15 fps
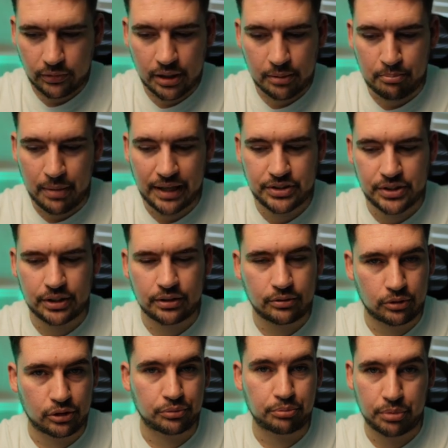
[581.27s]

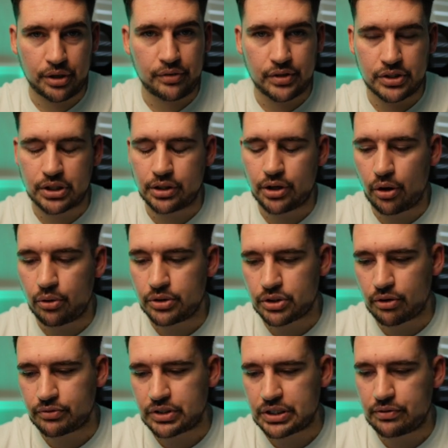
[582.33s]
Meta, previously known as
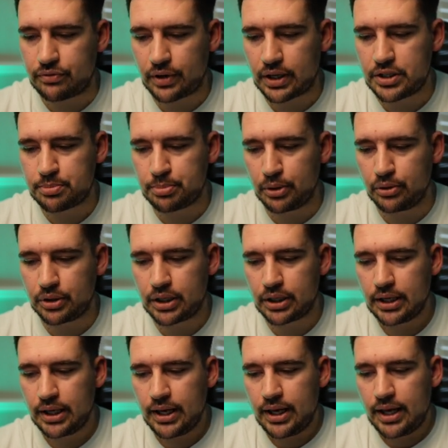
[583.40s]
obviously Facebook,
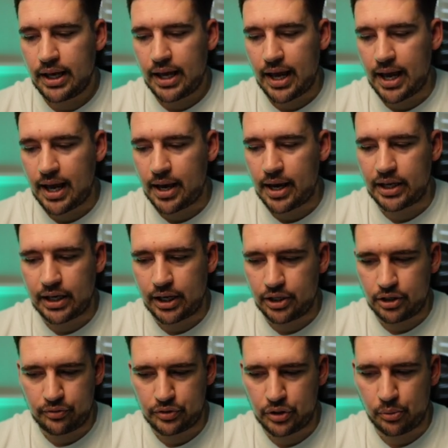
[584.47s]
and
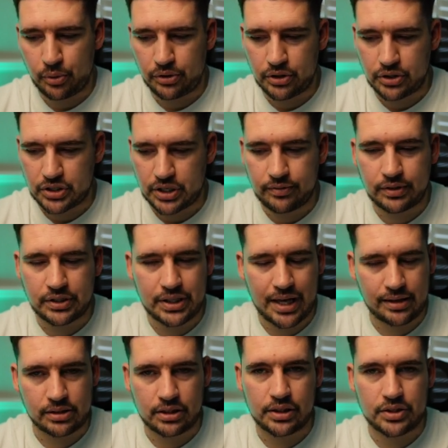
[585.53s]
a few others, even
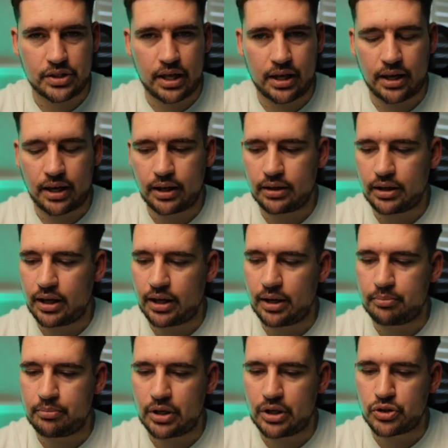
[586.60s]
Tesla's there
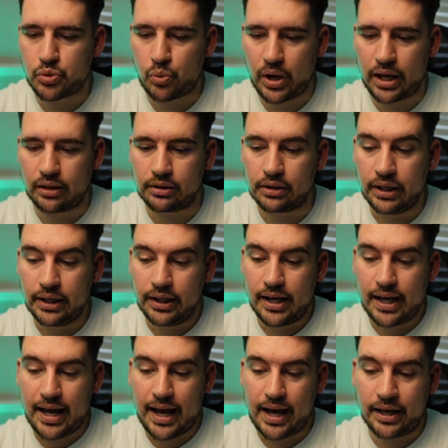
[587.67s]
as well.
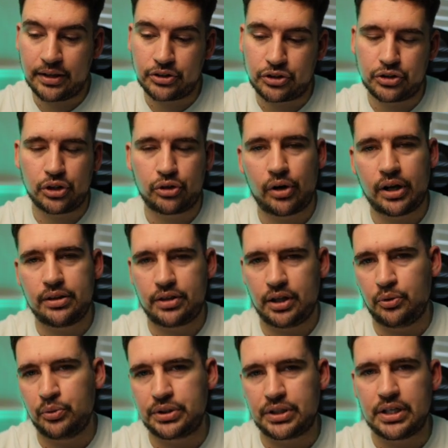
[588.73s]
And the great
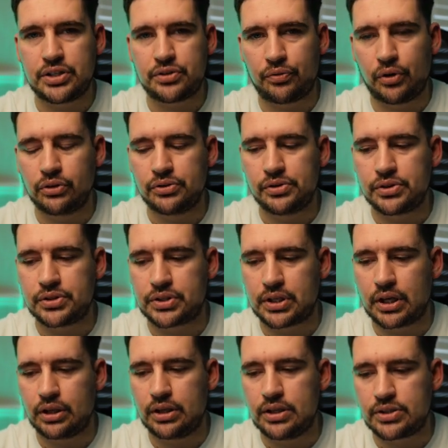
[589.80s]
thing with these funds
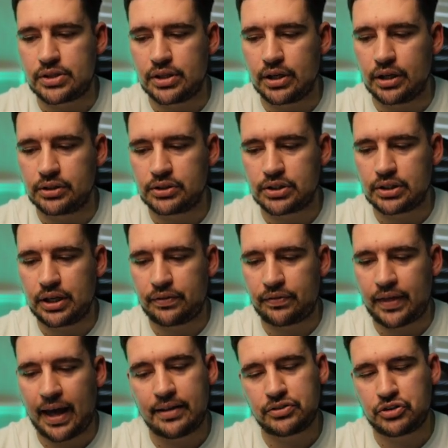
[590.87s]
is that
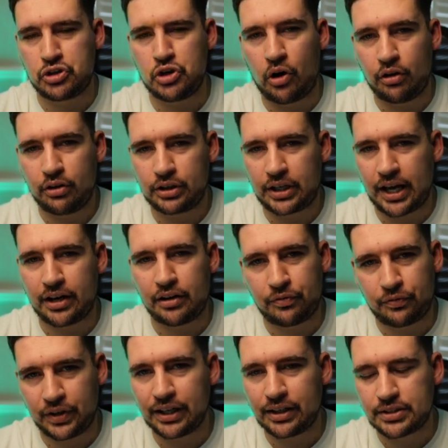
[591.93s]
that's not kind of
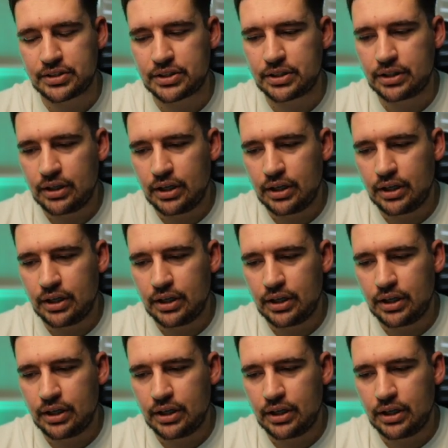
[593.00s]
fixed.